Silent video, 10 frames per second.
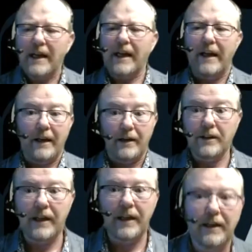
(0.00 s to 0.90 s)
and
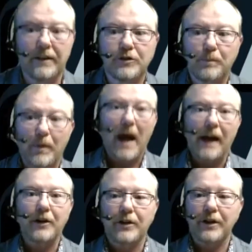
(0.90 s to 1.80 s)

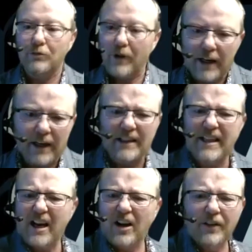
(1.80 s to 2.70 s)
inspired and ready to
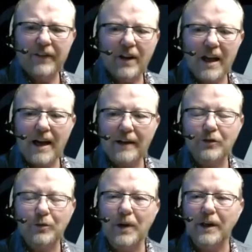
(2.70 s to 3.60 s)
take on their lives,
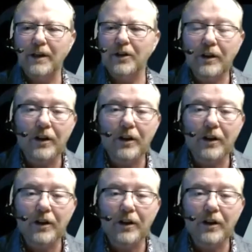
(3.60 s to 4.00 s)
but you're going to go